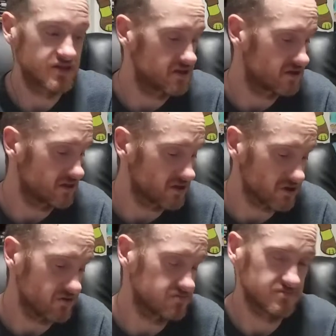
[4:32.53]
A
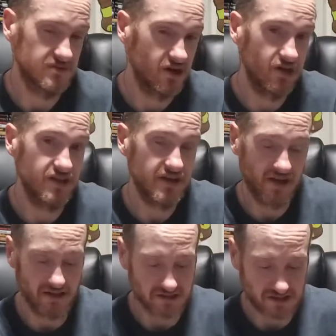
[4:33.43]
little on the
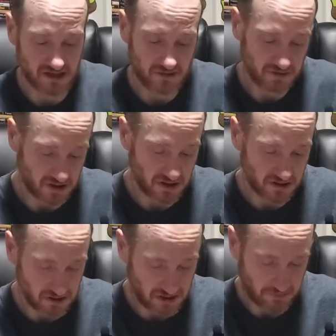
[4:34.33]
downside, but
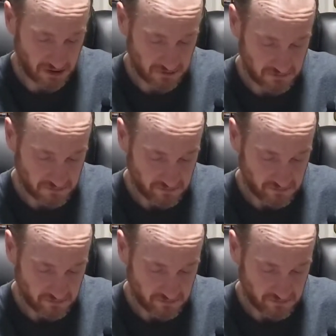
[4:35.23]
yeah, not bad.